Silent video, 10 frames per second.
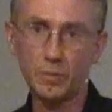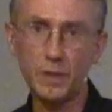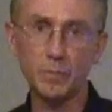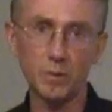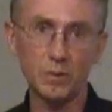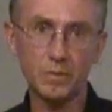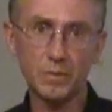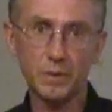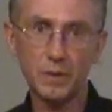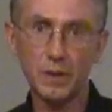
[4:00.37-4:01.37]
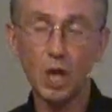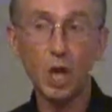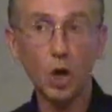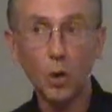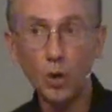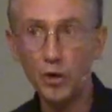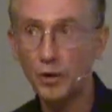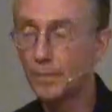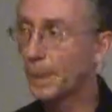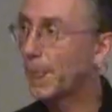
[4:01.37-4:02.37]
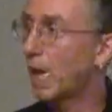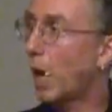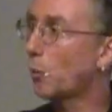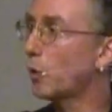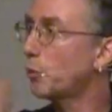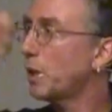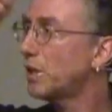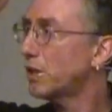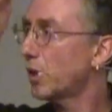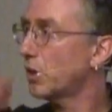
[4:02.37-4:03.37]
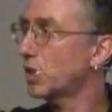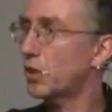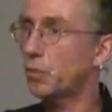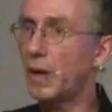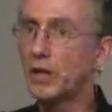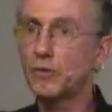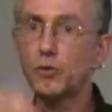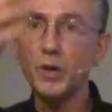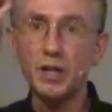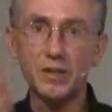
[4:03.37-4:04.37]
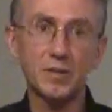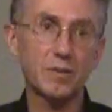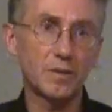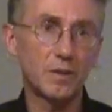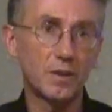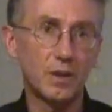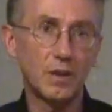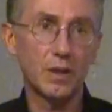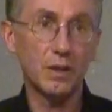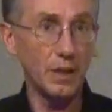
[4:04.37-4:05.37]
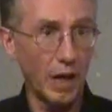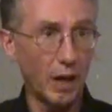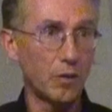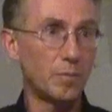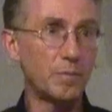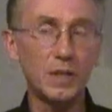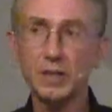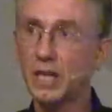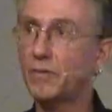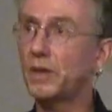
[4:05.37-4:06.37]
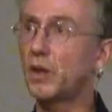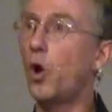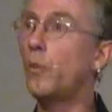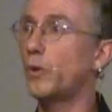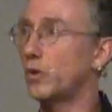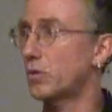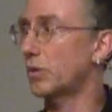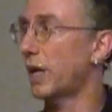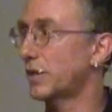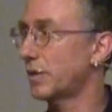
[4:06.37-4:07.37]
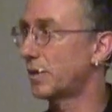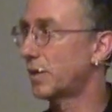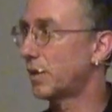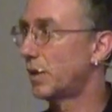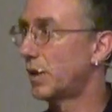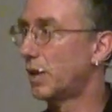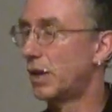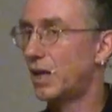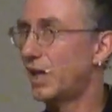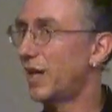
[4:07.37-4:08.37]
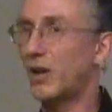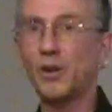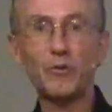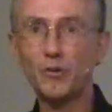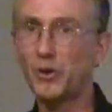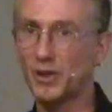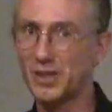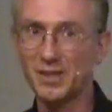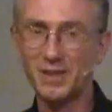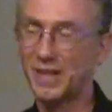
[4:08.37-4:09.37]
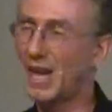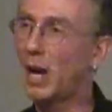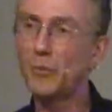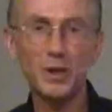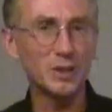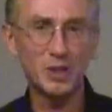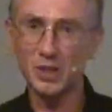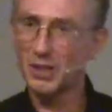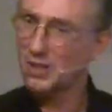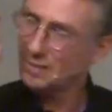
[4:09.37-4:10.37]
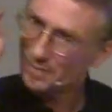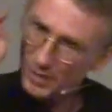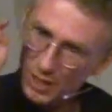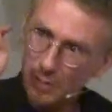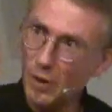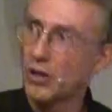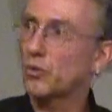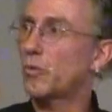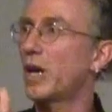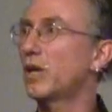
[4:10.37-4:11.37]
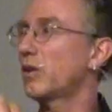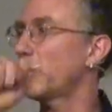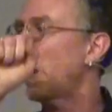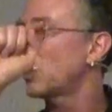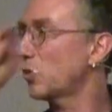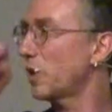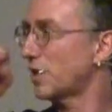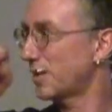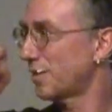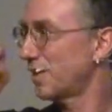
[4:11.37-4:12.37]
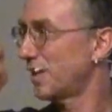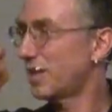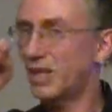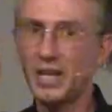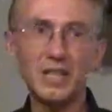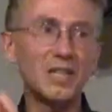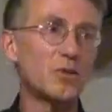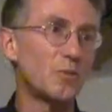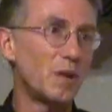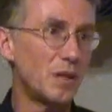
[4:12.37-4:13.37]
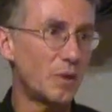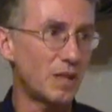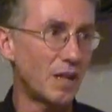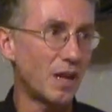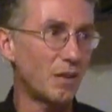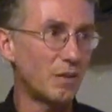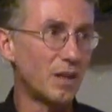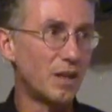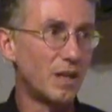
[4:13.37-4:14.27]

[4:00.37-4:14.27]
people. Or I will read this thread of tweets now because I feel open to that. And of course, I will just spot right on the right tweet that I need to read right now,